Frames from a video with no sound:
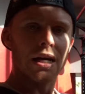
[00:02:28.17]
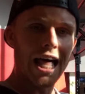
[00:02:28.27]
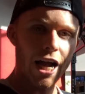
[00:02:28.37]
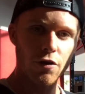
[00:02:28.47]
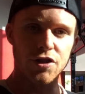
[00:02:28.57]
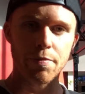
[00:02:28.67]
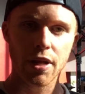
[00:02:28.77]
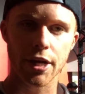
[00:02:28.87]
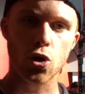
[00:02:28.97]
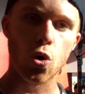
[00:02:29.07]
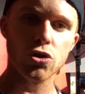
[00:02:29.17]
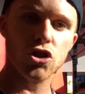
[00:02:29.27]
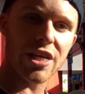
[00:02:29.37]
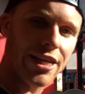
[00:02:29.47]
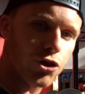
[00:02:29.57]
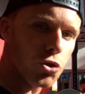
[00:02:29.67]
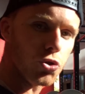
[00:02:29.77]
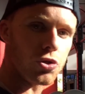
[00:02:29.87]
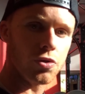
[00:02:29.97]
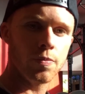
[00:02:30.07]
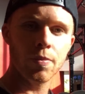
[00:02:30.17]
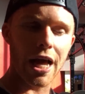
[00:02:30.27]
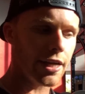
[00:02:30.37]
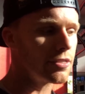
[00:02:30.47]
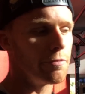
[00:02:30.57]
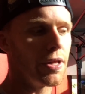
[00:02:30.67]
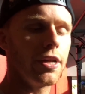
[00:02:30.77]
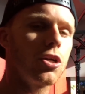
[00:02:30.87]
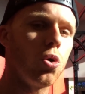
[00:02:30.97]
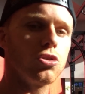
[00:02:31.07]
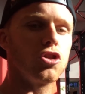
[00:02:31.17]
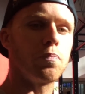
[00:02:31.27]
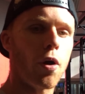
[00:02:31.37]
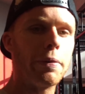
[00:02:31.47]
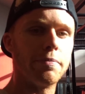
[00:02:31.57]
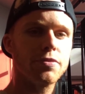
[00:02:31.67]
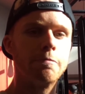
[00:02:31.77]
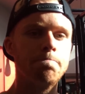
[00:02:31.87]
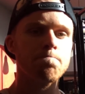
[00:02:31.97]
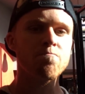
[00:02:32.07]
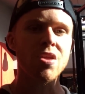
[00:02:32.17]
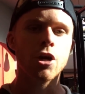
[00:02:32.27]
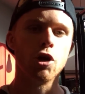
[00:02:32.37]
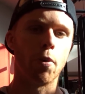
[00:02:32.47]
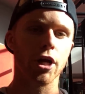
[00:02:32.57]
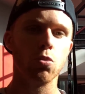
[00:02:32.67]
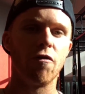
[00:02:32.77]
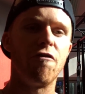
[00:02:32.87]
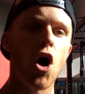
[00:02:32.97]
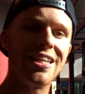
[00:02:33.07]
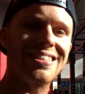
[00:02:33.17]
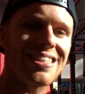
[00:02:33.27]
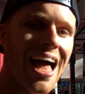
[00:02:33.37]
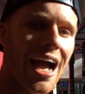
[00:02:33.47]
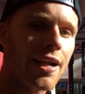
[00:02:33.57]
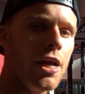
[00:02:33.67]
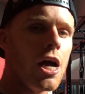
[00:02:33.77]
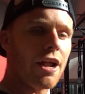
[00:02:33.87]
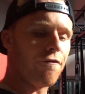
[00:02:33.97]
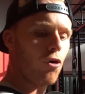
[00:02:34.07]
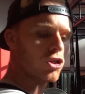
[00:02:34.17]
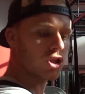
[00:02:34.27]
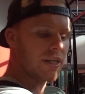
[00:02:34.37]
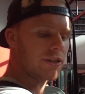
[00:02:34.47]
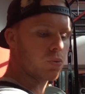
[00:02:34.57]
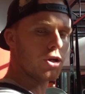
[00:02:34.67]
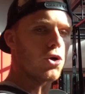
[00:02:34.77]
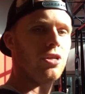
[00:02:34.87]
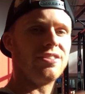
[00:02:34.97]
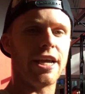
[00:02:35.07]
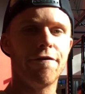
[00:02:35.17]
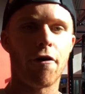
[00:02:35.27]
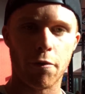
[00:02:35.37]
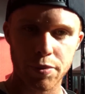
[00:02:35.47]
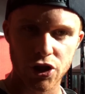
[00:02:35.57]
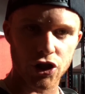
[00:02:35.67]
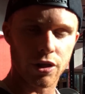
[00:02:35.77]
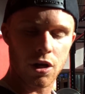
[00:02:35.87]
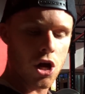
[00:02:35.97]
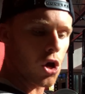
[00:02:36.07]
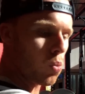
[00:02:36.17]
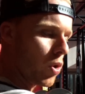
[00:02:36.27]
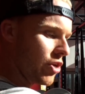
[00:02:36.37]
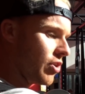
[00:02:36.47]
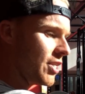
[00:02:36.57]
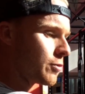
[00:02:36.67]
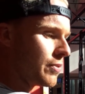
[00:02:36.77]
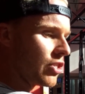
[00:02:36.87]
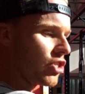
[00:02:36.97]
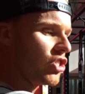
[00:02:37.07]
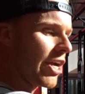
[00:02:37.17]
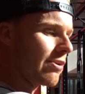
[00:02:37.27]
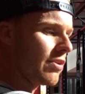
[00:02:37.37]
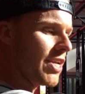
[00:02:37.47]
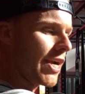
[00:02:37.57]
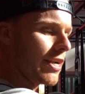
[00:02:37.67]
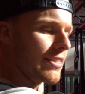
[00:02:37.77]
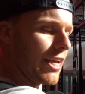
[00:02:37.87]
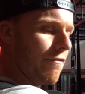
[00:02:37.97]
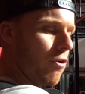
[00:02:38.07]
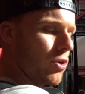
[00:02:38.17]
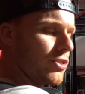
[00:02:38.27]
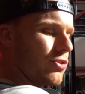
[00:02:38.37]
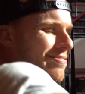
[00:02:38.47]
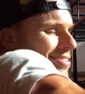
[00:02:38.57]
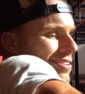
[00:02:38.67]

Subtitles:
Lack of stability causes issues. Lack of stability causes problems. Your body will find slack. Unfortunately, it's what you call a default position. When you're in this position, generally you're going to default into